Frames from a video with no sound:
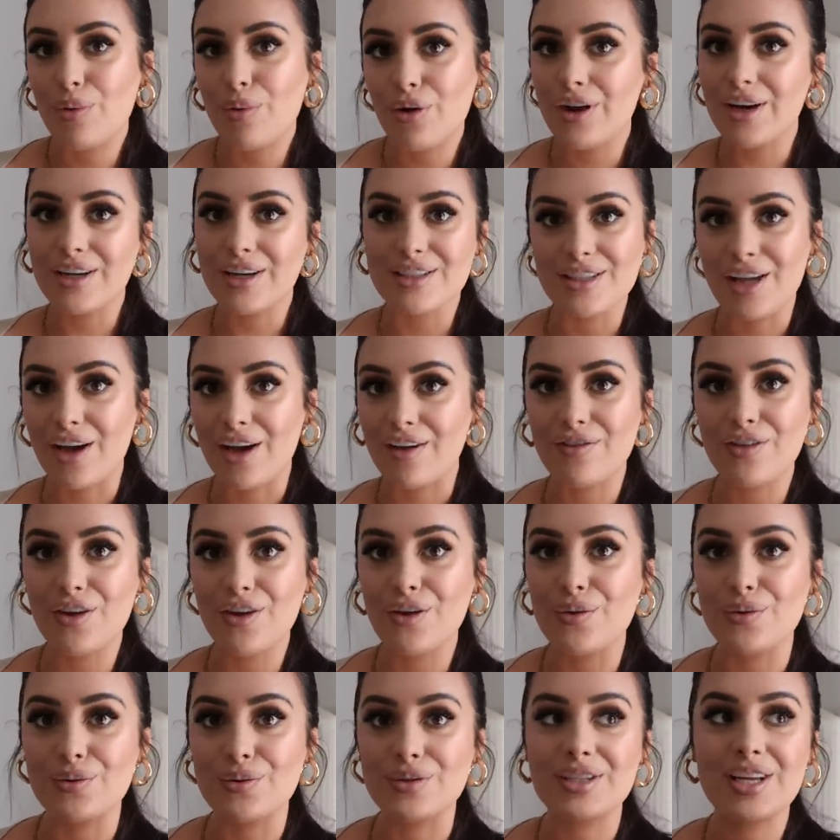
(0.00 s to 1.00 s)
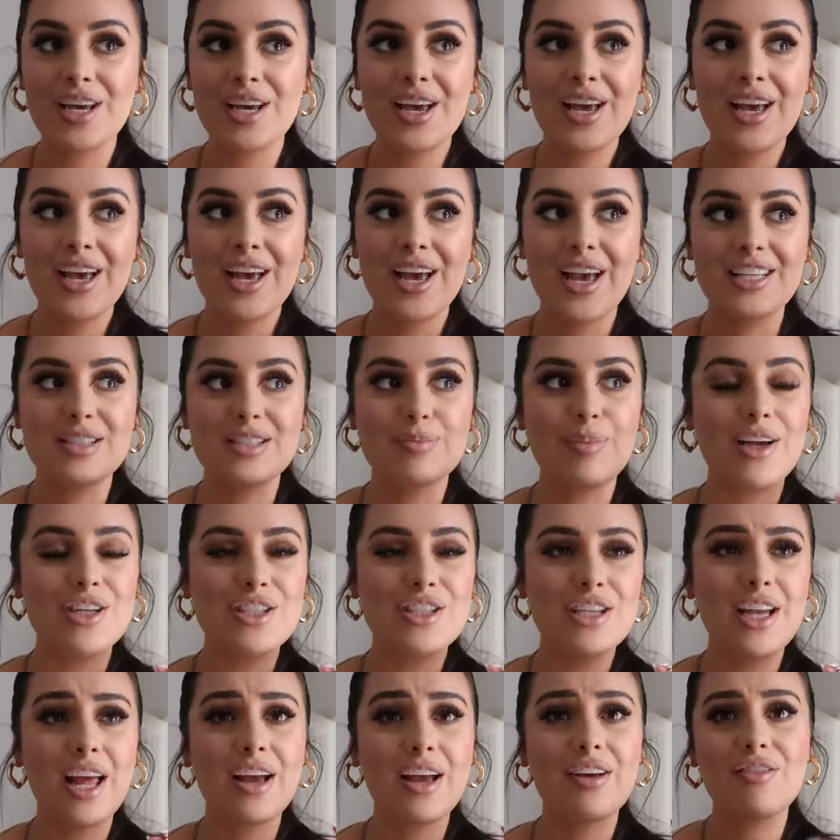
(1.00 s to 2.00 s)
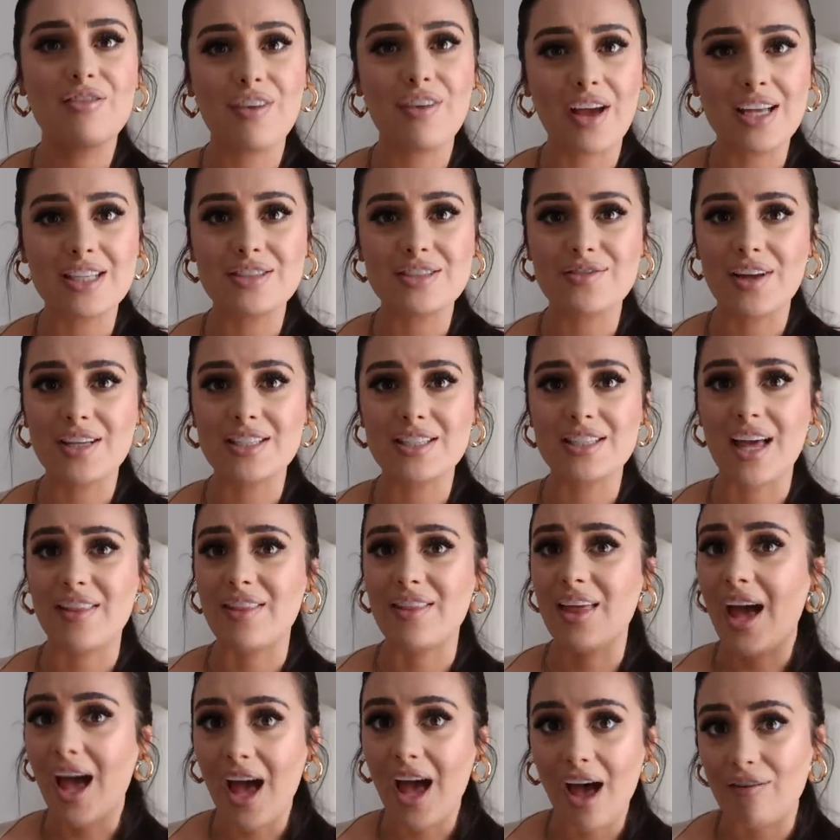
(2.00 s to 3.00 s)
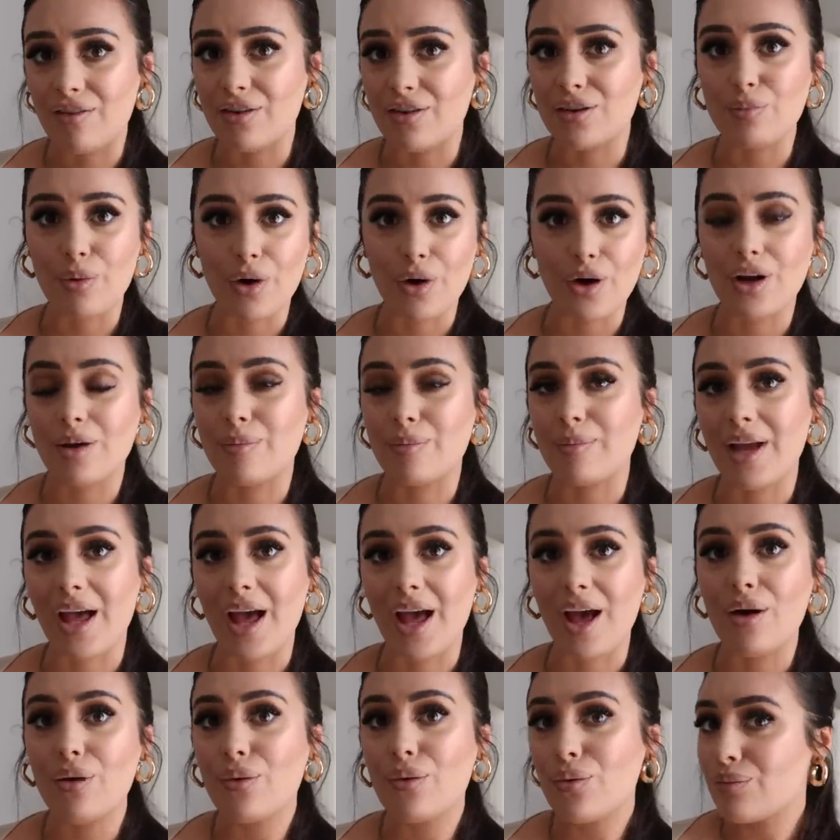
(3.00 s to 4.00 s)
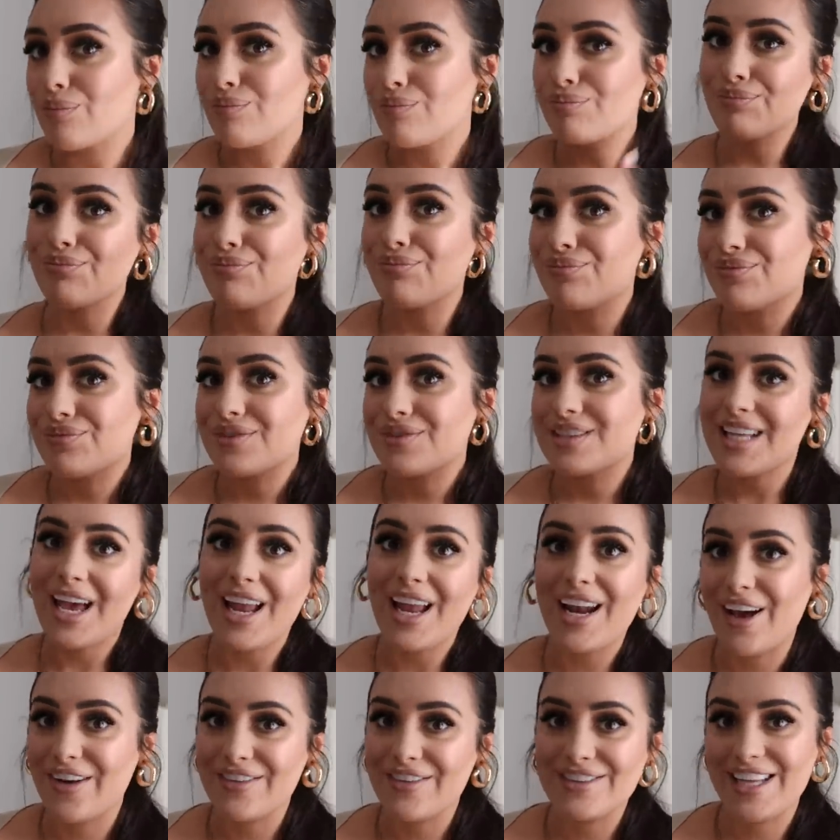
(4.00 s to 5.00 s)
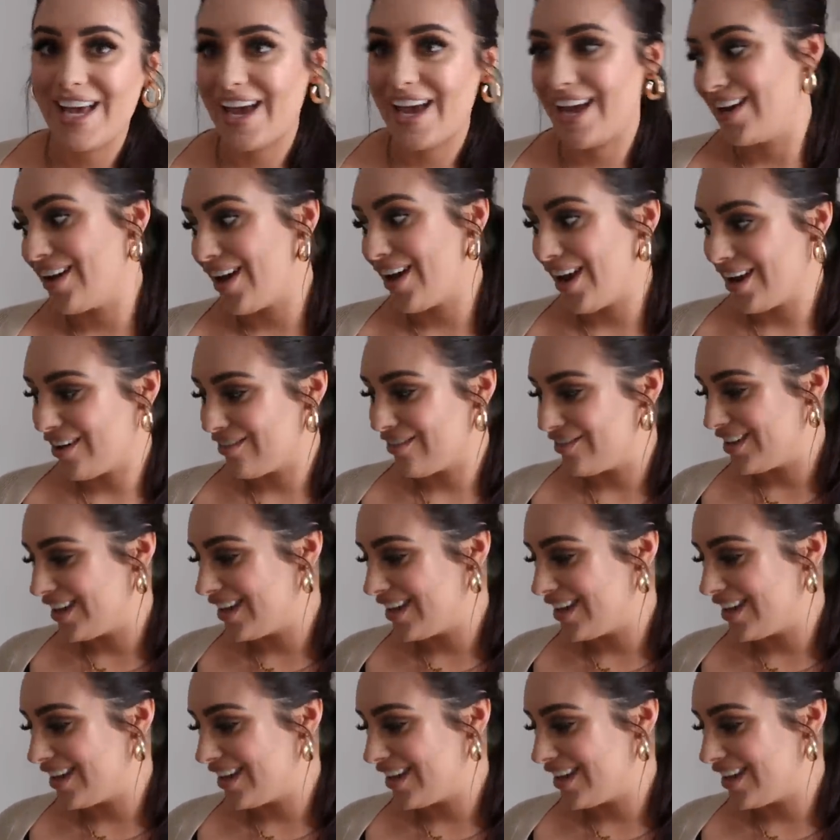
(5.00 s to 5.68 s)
products that I've used especially like face fake tan that haven't broken me out 10 out of 10 I love